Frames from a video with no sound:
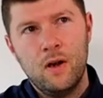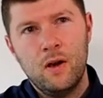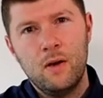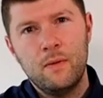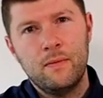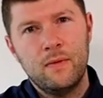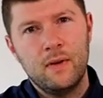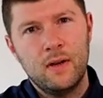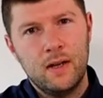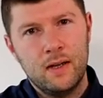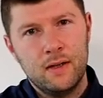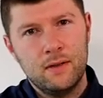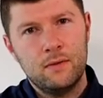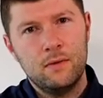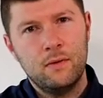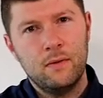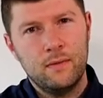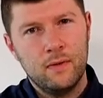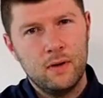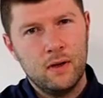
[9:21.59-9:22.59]
hopefully that
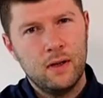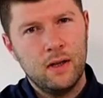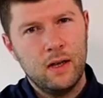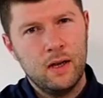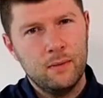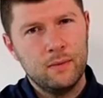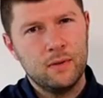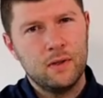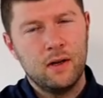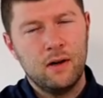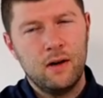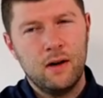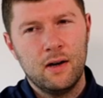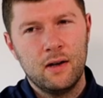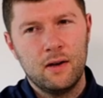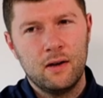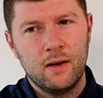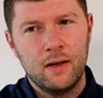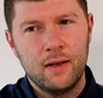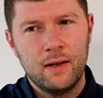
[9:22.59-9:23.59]
sort of like helps to
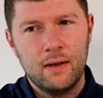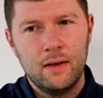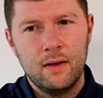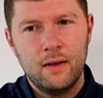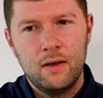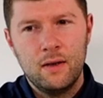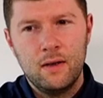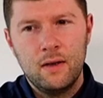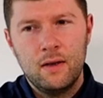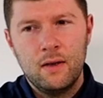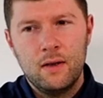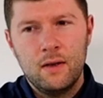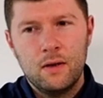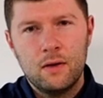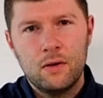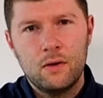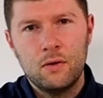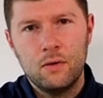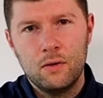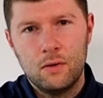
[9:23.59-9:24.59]
highlight
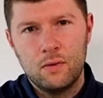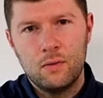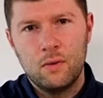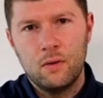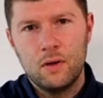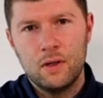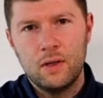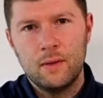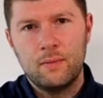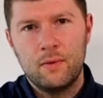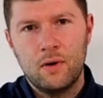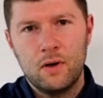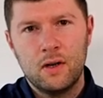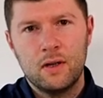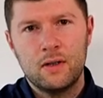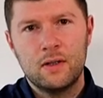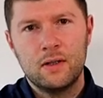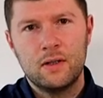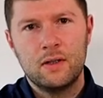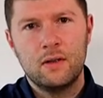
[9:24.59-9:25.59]
good quality
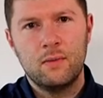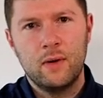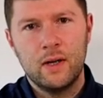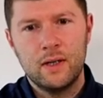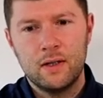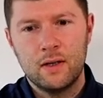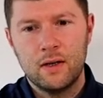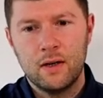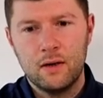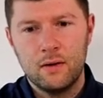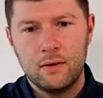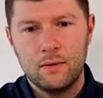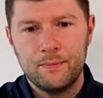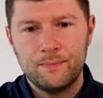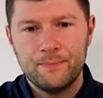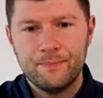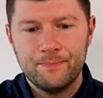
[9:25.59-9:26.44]
products is the way to go